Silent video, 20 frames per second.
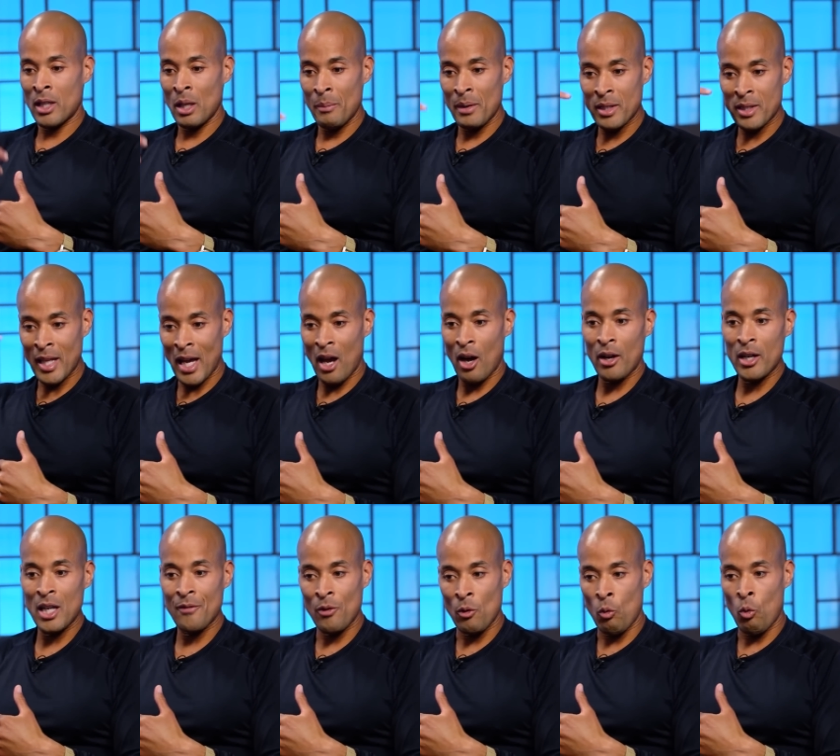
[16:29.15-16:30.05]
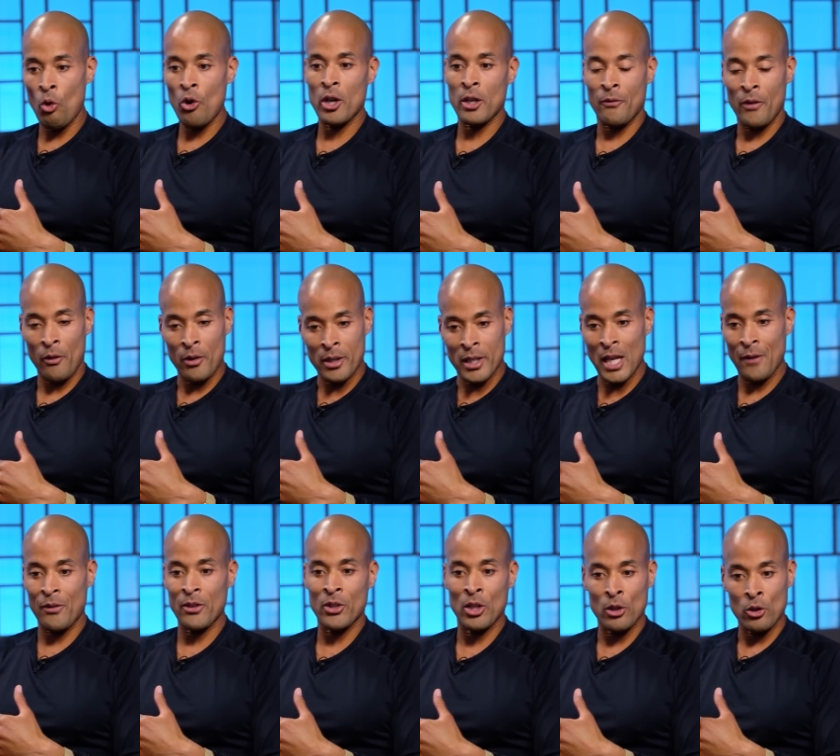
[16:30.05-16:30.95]
the mentality of a warrior is very
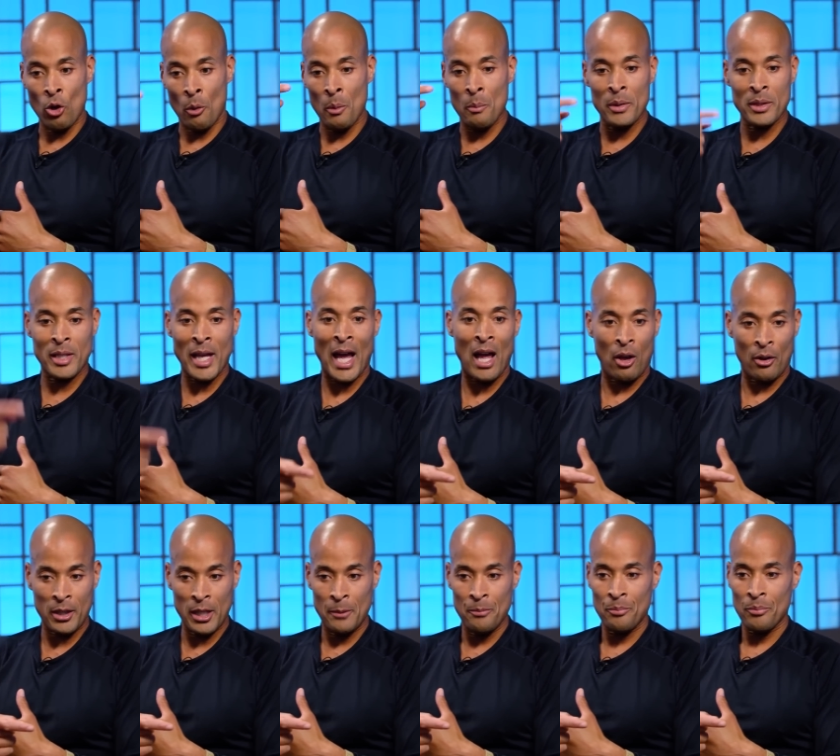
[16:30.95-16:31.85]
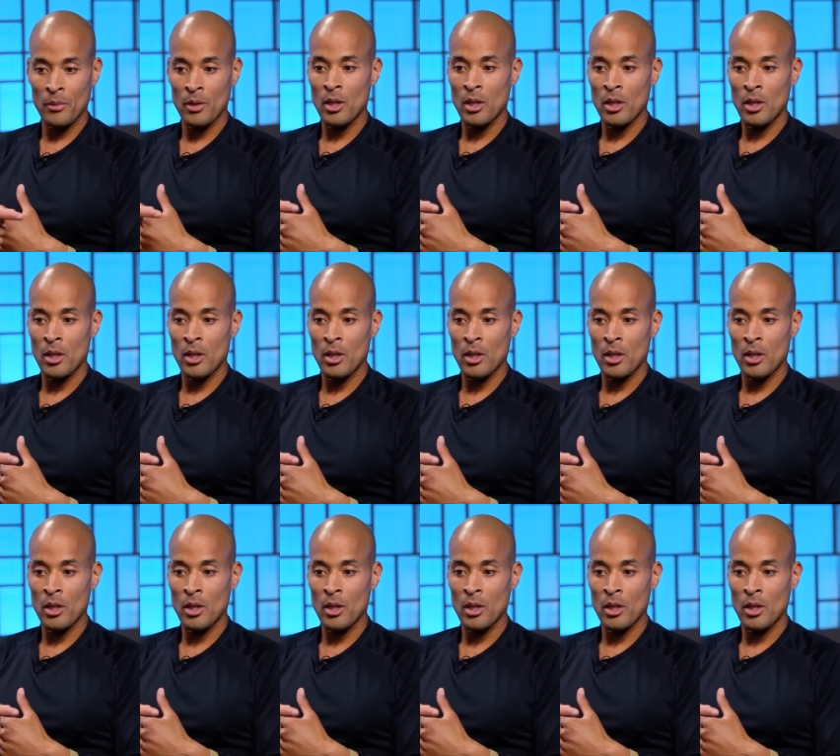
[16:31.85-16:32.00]
different than normal mentality.